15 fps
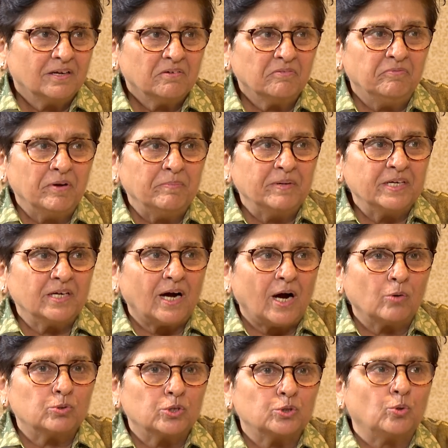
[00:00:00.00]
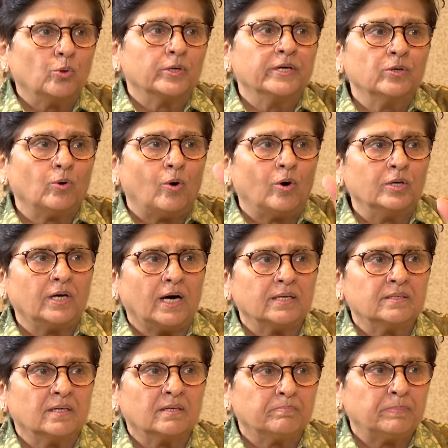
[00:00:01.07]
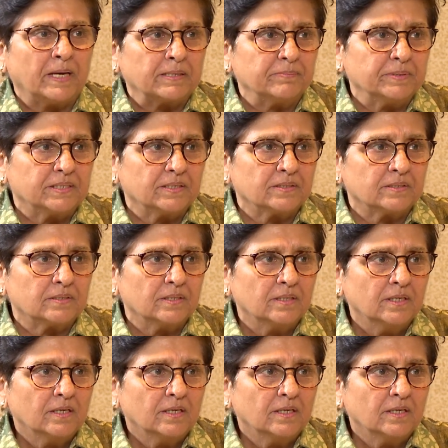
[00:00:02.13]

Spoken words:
women outscore in all other parameters.